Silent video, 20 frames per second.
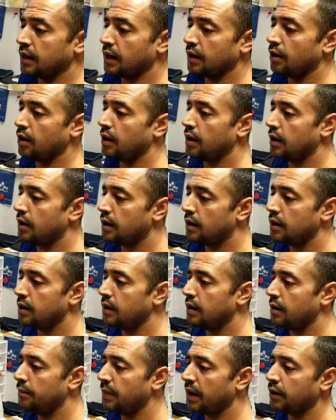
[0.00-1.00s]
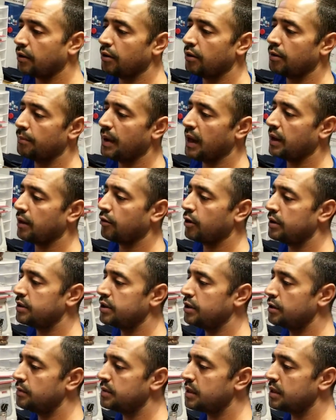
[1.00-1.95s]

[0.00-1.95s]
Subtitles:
our microhematocrit tubes,